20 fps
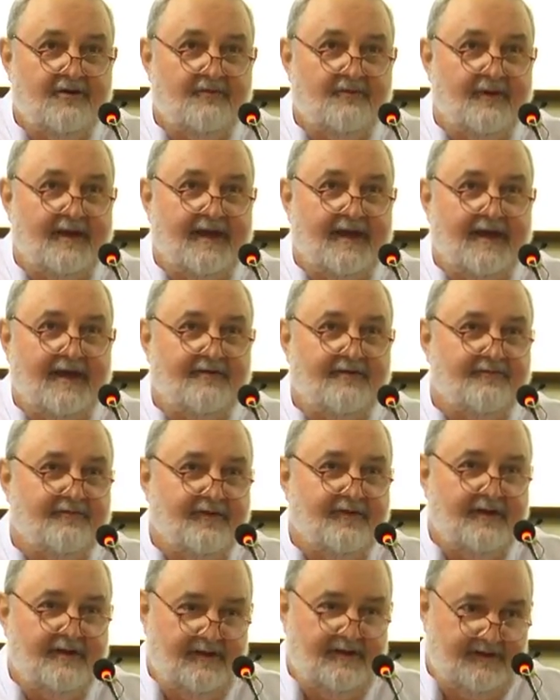We have
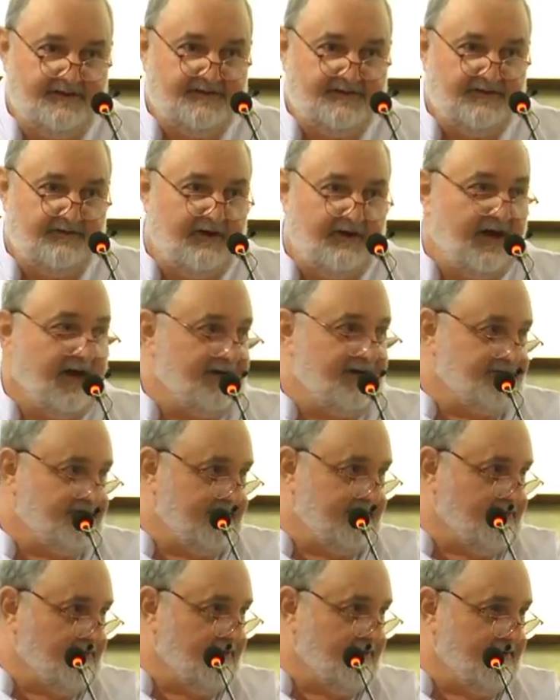Siraj
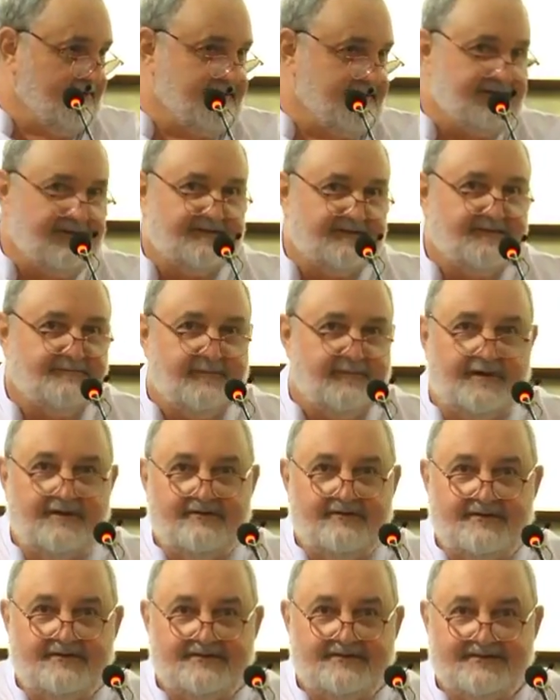with all his
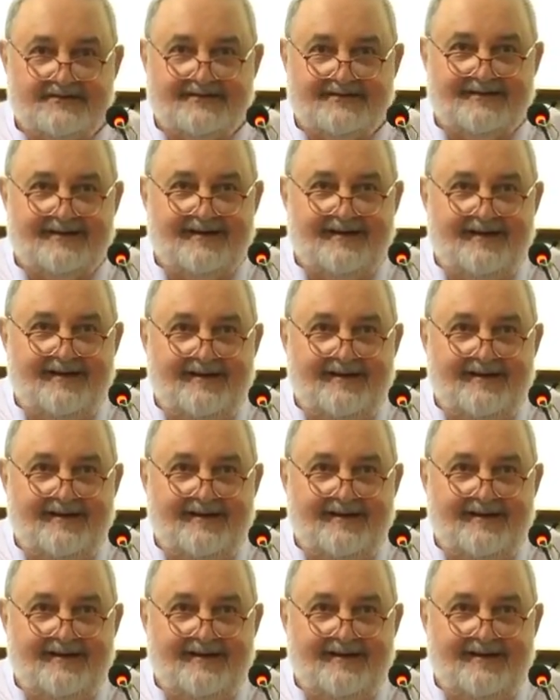experience, and